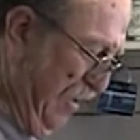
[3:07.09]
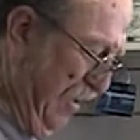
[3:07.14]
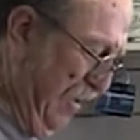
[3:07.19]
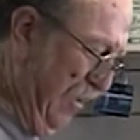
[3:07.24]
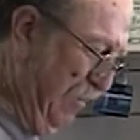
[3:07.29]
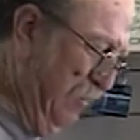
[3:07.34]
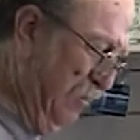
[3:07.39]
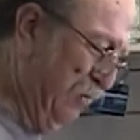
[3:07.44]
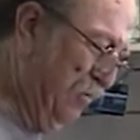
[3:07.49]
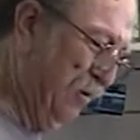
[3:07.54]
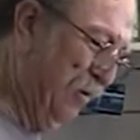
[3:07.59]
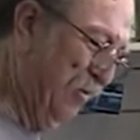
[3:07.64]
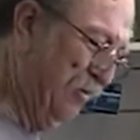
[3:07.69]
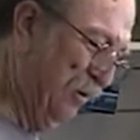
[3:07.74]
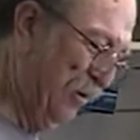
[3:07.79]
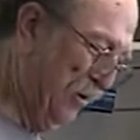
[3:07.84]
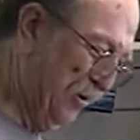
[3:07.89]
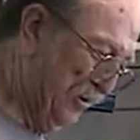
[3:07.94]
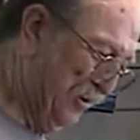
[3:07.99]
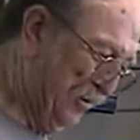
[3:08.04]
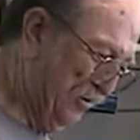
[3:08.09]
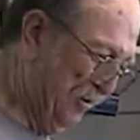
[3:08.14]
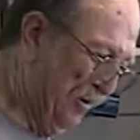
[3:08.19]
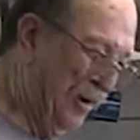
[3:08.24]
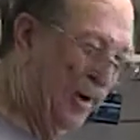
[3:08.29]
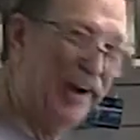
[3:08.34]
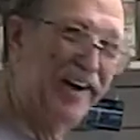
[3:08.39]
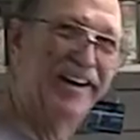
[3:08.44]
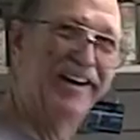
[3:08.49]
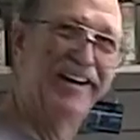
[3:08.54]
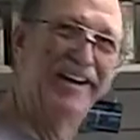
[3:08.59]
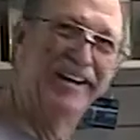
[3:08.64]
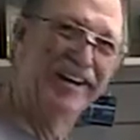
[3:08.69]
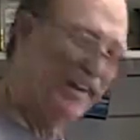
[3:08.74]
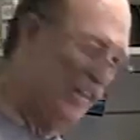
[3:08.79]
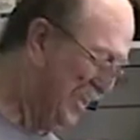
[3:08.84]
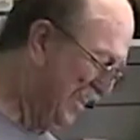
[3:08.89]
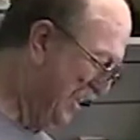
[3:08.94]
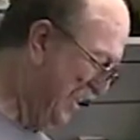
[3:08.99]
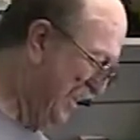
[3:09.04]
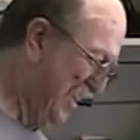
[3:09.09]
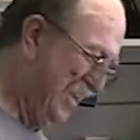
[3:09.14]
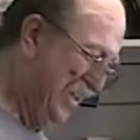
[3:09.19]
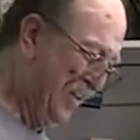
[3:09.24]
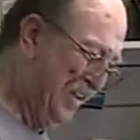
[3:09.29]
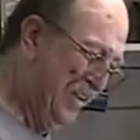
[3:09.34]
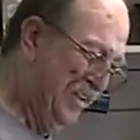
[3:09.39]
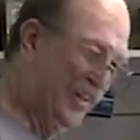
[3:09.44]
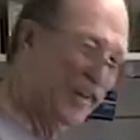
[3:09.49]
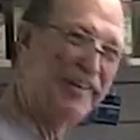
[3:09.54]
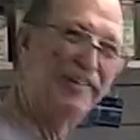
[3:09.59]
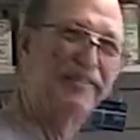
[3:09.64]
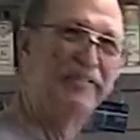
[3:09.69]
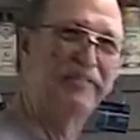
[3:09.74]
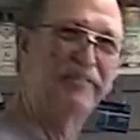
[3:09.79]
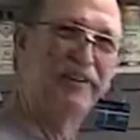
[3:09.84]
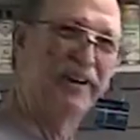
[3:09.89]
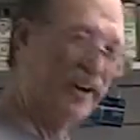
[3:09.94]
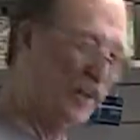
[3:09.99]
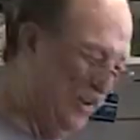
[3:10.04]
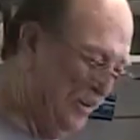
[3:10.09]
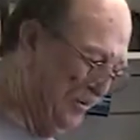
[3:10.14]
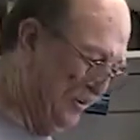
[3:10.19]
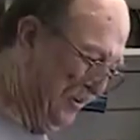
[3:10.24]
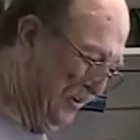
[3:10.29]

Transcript: But stuff's hard as a rock. The freezer.